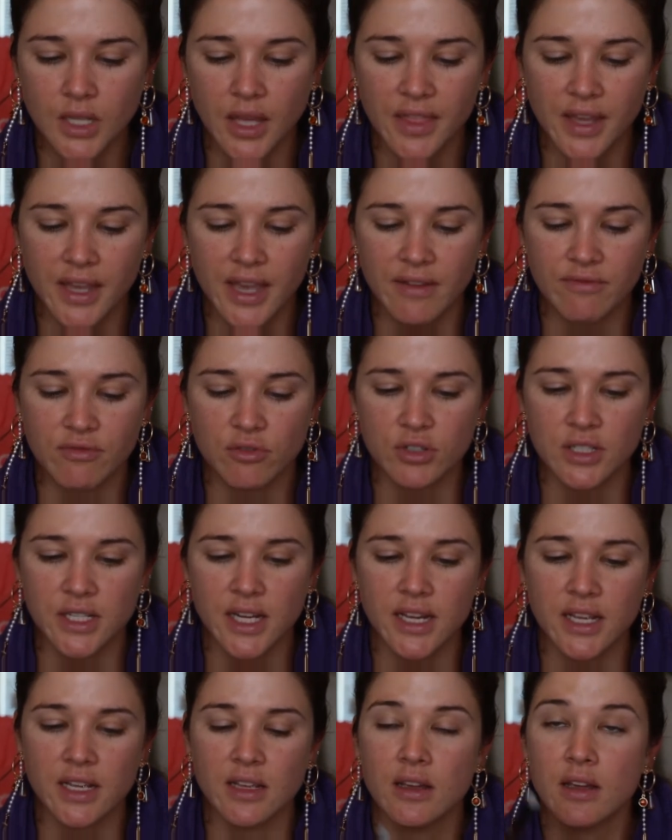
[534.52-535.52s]
the Kat Von
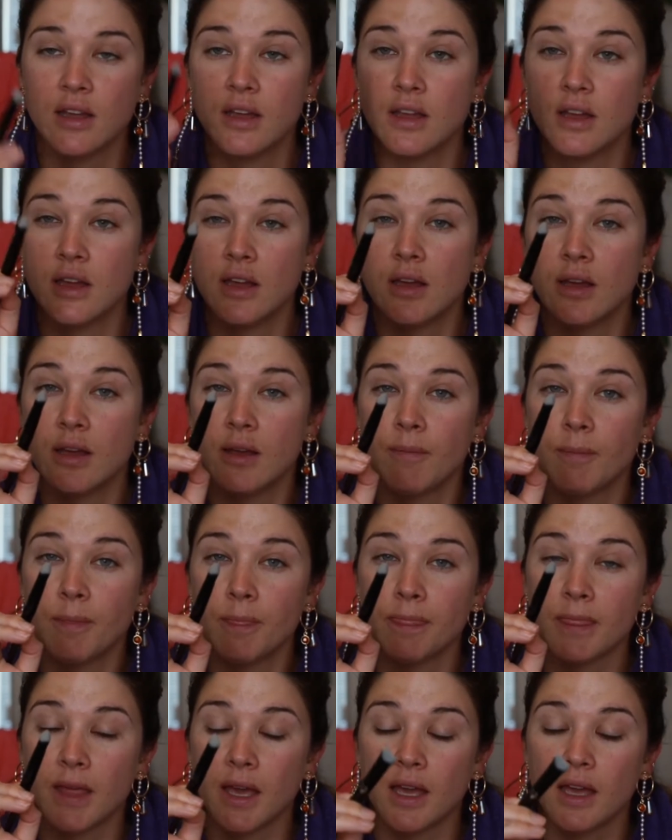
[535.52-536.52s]
D
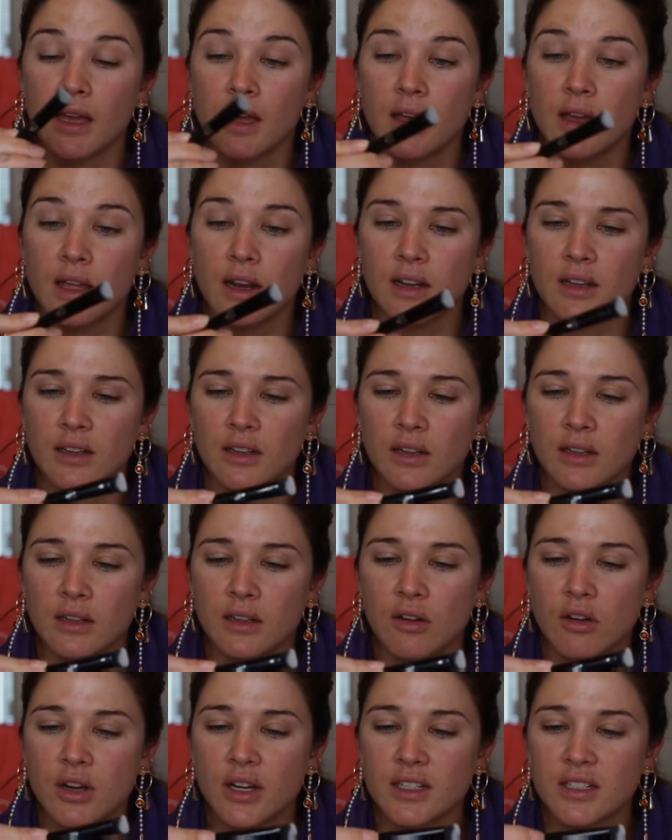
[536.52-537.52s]

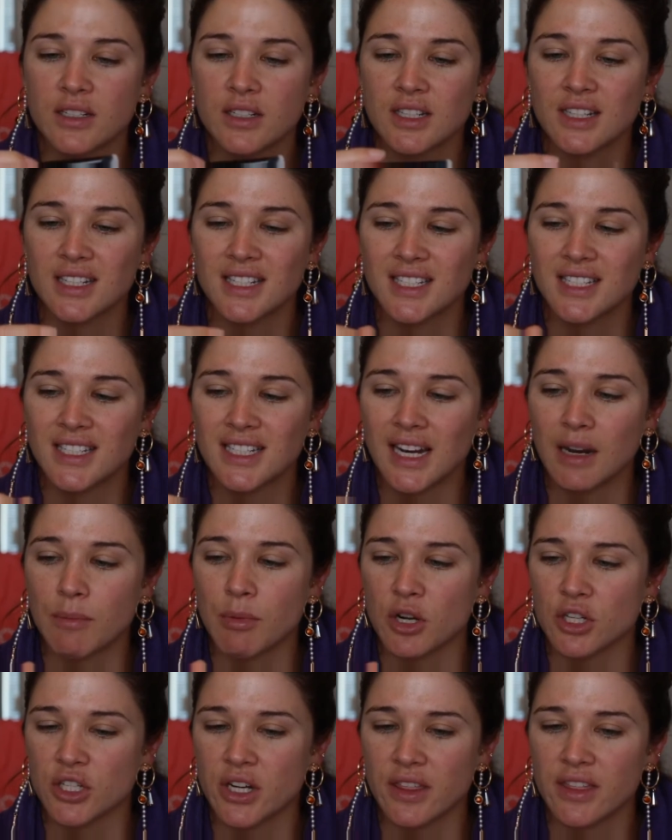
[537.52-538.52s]
Locket Concealer
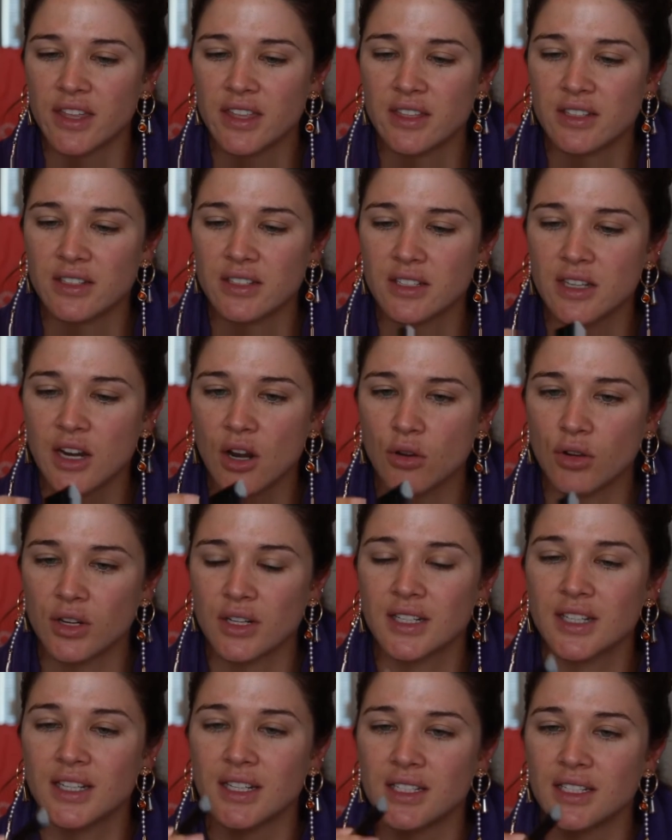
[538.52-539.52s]
Brush. I think this is the
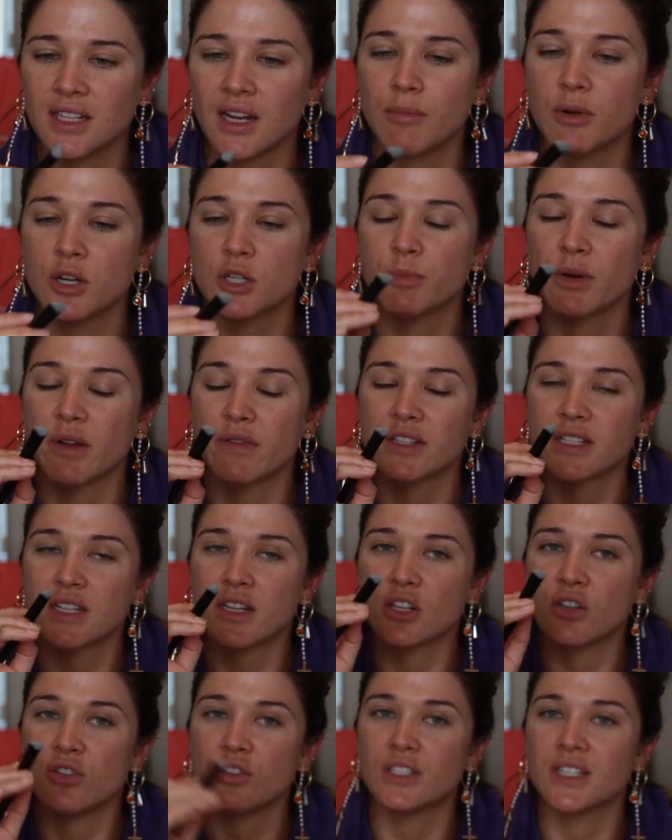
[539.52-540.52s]
Locket Concealer Brush, but I've seen
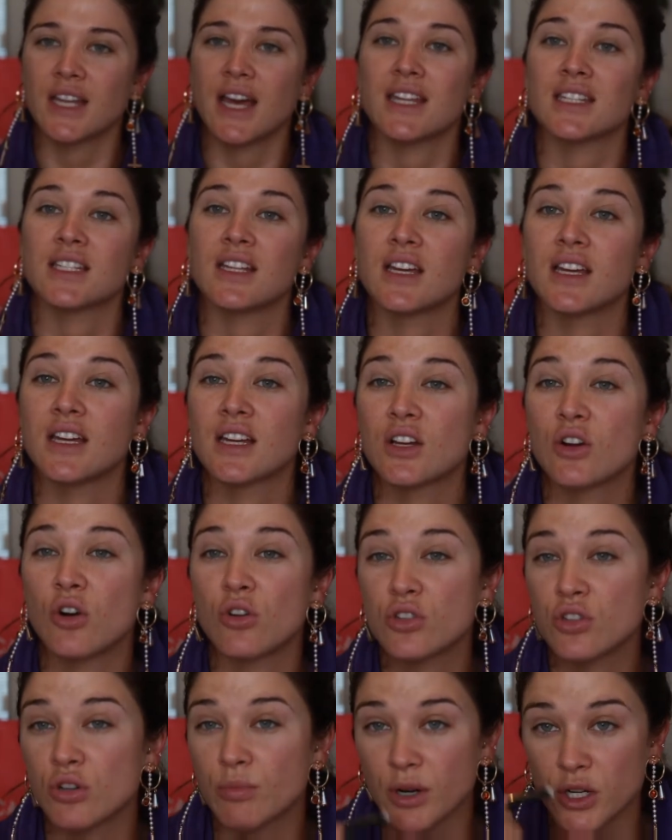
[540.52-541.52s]
it used as a
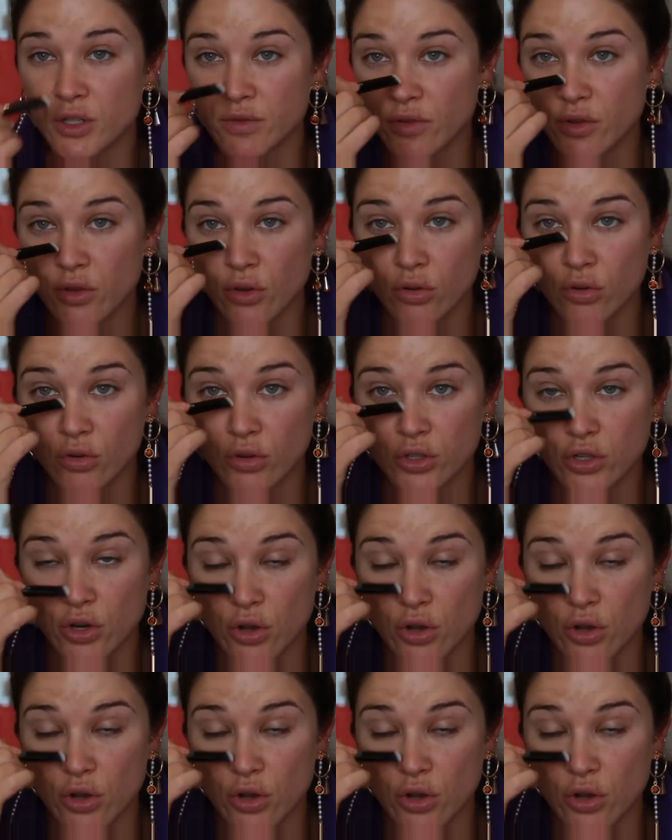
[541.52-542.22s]
contour brush for your